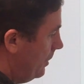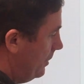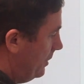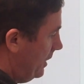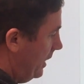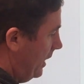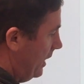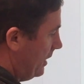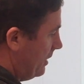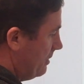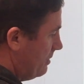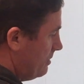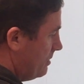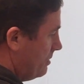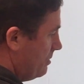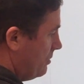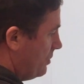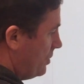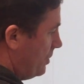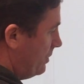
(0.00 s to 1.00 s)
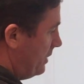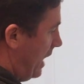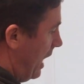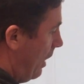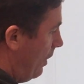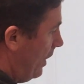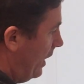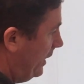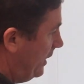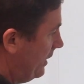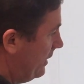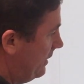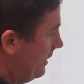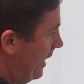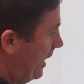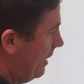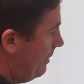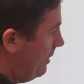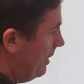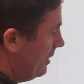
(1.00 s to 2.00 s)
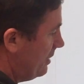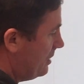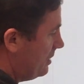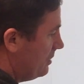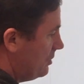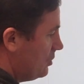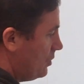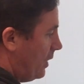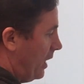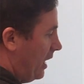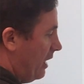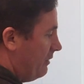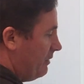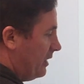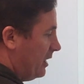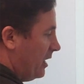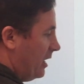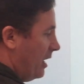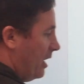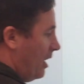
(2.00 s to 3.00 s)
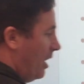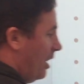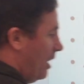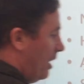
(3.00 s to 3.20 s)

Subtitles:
Okay, so now I can name it. Do I have any